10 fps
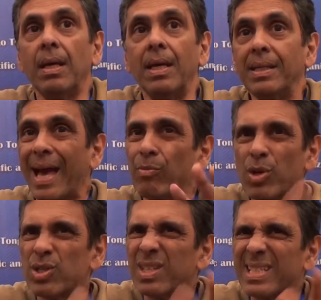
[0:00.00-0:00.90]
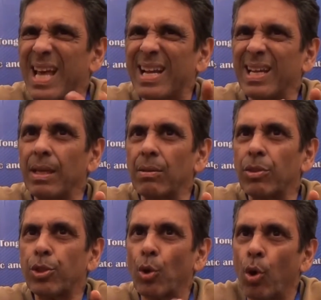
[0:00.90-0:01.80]
And that wasn't exactly
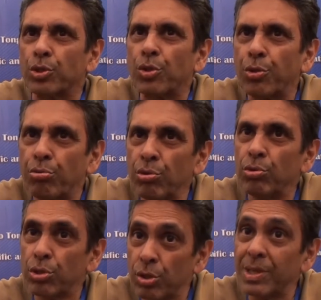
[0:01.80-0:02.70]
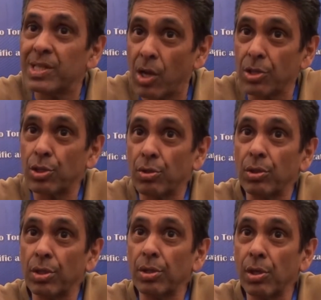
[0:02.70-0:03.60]
thought through to its
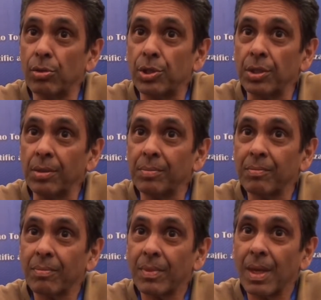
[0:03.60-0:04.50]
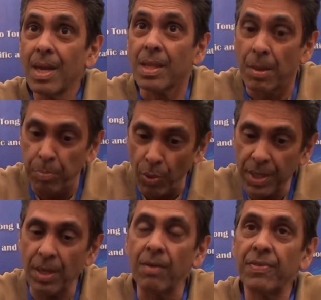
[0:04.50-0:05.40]
logical conclusion. The
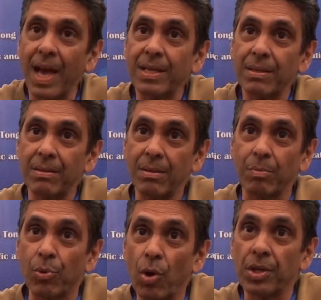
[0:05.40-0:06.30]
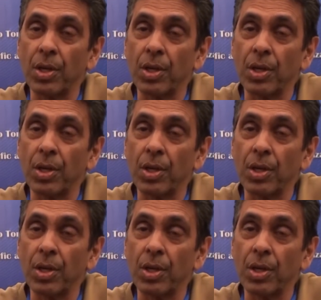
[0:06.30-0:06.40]
point of that broader